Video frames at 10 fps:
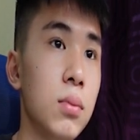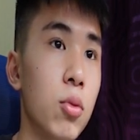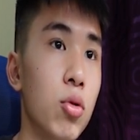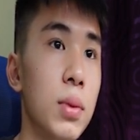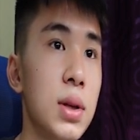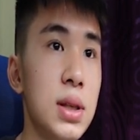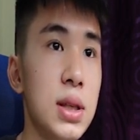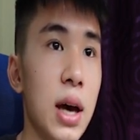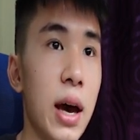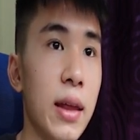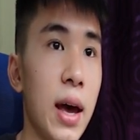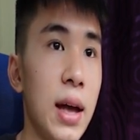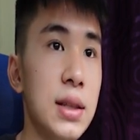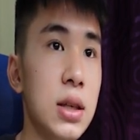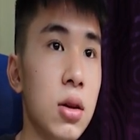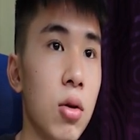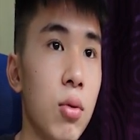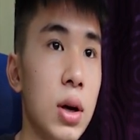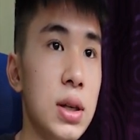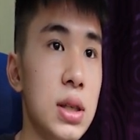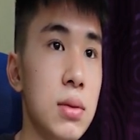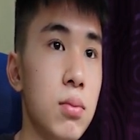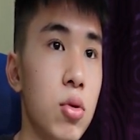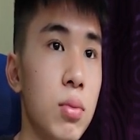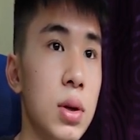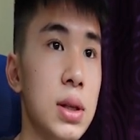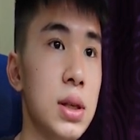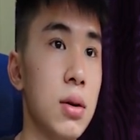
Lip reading: movement and anti-clockwise movement.